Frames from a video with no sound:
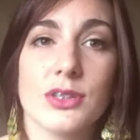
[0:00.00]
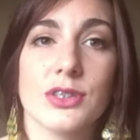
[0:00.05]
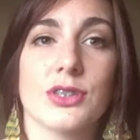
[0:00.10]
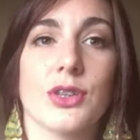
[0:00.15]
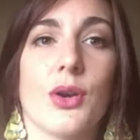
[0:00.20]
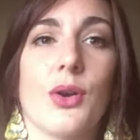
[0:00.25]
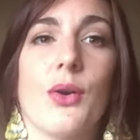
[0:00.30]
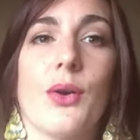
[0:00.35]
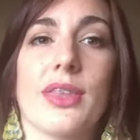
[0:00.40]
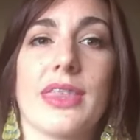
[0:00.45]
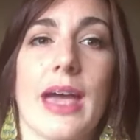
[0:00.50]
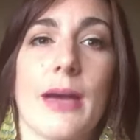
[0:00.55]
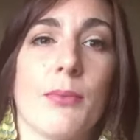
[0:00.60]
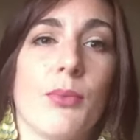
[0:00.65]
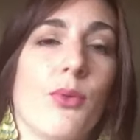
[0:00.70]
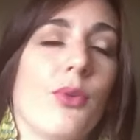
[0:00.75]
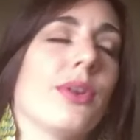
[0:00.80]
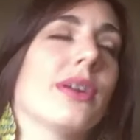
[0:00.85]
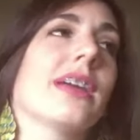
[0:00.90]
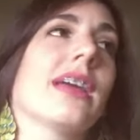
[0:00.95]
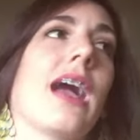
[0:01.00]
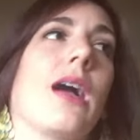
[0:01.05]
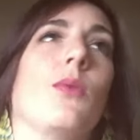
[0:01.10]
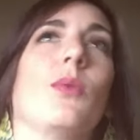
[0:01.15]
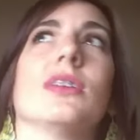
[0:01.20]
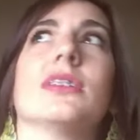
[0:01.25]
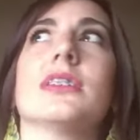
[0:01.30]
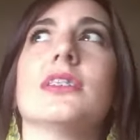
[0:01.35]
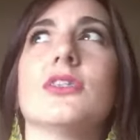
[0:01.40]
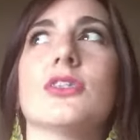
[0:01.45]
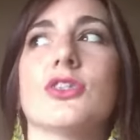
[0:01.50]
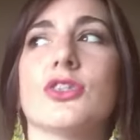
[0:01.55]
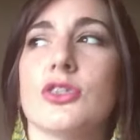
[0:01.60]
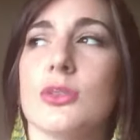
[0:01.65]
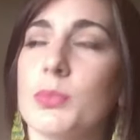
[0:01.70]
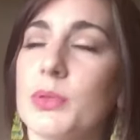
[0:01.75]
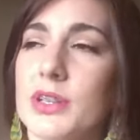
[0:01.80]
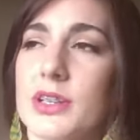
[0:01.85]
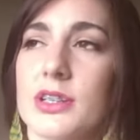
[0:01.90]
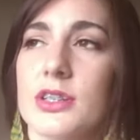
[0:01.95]
So at that point, I wasn't
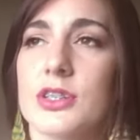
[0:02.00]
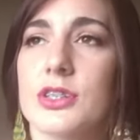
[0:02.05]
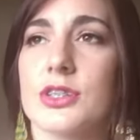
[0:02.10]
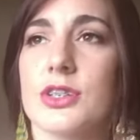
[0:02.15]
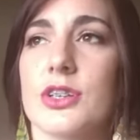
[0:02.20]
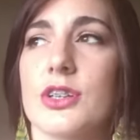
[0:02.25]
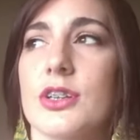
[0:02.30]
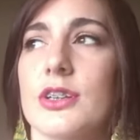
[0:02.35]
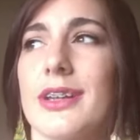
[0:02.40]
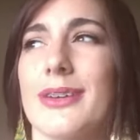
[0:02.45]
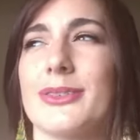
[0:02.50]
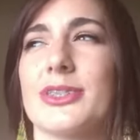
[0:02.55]
super concerned.